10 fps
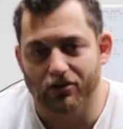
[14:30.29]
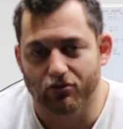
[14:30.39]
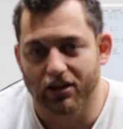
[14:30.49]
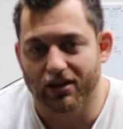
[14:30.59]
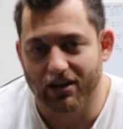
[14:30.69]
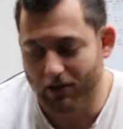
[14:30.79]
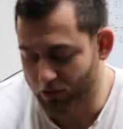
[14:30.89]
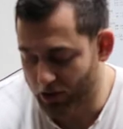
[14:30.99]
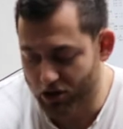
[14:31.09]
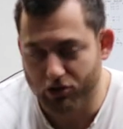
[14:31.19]
is really gonna give
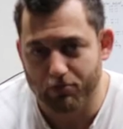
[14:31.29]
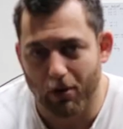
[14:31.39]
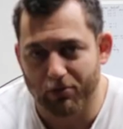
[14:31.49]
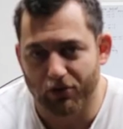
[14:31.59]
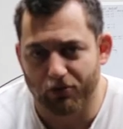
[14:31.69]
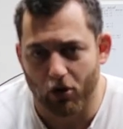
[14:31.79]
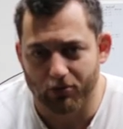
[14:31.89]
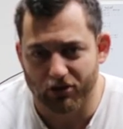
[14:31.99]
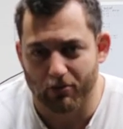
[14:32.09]
you a huge pump in the forearms.